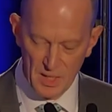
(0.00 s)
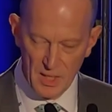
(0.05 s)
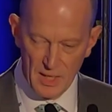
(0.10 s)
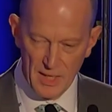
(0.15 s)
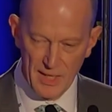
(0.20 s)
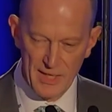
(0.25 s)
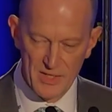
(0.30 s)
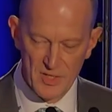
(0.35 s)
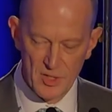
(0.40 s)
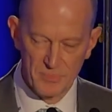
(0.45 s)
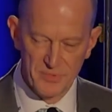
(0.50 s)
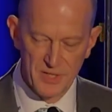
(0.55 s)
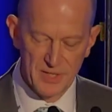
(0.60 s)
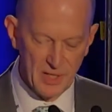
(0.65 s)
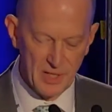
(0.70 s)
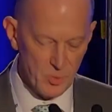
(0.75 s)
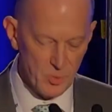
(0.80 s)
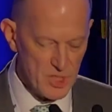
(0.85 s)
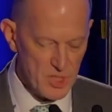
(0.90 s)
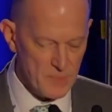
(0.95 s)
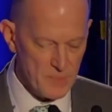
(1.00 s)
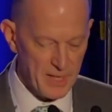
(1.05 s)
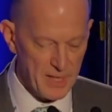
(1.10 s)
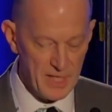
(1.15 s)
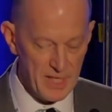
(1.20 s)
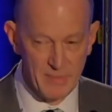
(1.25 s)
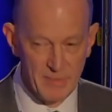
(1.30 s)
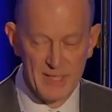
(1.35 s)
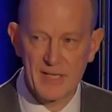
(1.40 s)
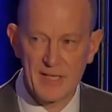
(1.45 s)
and it's something that Westpac
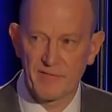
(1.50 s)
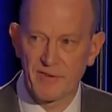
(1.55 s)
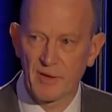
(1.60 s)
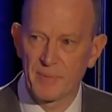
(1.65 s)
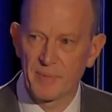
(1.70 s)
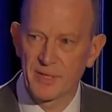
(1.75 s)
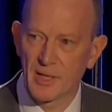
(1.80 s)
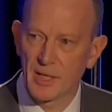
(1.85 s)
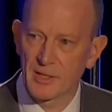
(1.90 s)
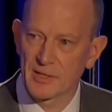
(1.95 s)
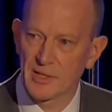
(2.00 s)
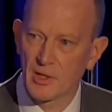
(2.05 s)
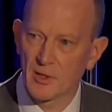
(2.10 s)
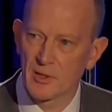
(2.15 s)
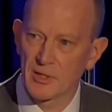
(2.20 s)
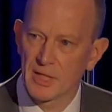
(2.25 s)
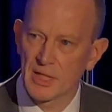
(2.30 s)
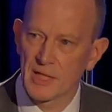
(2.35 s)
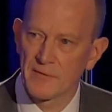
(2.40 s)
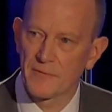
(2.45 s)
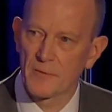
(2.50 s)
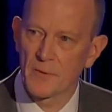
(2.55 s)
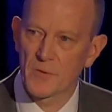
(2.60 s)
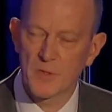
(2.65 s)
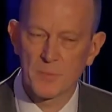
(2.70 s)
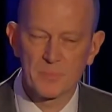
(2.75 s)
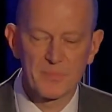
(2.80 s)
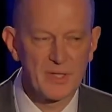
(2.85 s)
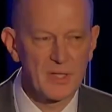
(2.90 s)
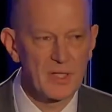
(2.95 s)
and myself have been articulating for
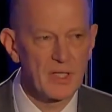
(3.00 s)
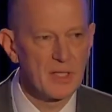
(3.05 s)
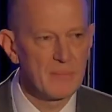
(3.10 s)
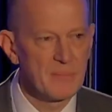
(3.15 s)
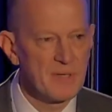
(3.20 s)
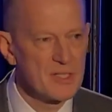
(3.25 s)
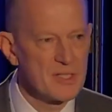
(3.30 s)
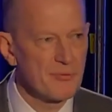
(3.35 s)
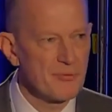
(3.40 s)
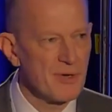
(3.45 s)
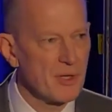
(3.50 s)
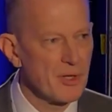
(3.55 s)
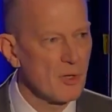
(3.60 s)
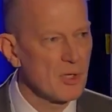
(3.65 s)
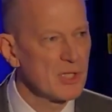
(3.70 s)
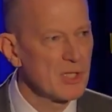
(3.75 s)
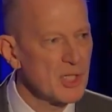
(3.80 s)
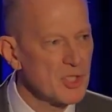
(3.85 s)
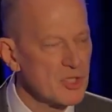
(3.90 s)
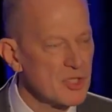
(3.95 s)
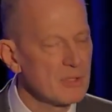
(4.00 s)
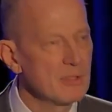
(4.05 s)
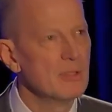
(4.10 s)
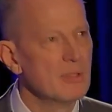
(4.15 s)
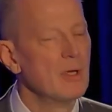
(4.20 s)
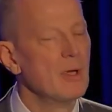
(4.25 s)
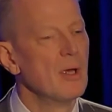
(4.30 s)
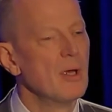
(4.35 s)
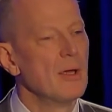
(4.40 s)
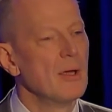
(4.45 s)
some time, is a recognition
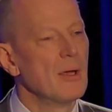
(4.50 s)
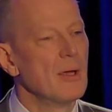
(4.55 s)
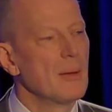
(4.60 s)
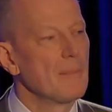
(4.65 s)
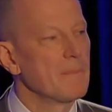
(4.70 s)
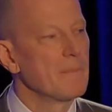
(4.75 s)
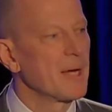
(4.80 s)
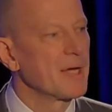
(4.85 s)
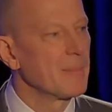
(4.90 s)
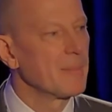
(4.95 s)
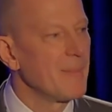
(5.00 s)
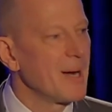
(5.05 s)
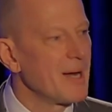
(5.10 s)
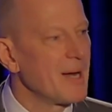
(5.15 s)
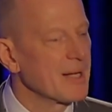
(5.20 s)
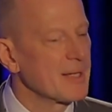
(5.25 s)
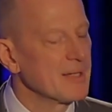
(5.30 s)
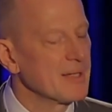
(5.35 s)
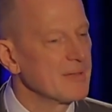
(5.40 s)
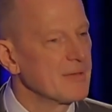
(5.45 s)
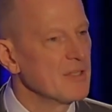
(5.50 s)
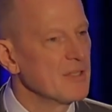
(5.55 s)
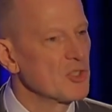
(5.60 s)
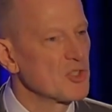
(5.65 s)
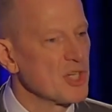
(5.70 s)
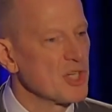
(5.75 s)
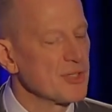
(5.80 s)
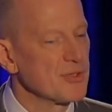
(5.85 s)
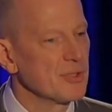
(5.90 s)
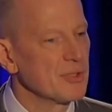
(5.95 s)
by the market in
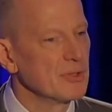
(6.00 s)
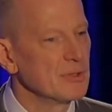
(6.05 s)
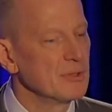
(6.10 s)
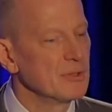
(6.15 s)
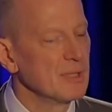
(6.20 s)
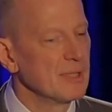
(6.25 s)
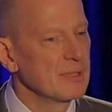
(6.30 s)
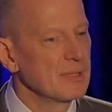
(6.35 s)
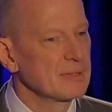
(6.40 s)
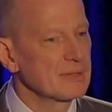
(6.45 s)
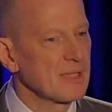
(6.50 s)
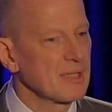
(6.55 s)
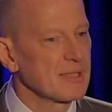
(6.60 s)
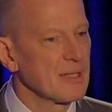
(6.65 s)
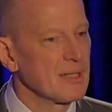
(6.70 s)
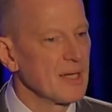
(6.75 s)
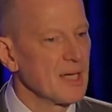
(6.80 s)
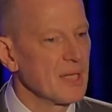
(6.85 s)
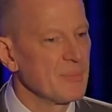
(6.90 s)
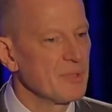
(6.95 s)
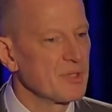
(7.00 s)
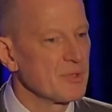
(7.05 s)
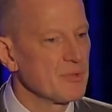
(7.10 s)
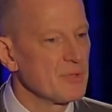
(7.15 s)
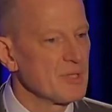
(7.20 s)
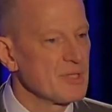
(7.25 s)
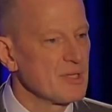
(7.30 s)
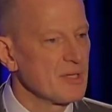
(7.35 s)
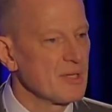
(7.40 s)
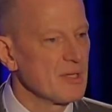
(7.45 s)
general that climate
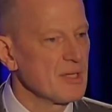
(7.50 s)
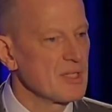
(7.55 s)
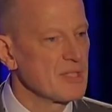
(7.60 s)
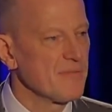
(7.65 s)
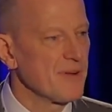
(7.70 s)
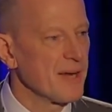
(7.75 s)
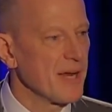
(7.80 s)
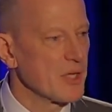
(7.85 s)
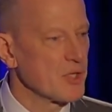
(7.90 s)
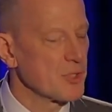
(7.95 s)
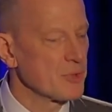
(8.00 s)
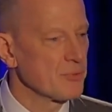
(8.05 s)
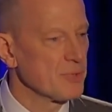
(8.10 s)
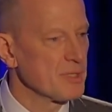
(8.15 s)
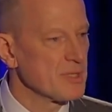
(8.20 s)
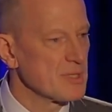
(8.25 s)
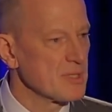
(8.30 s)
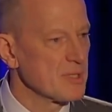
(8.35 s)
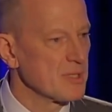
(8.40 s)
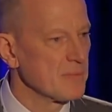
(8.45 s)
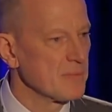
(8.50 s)
risk is financial risk.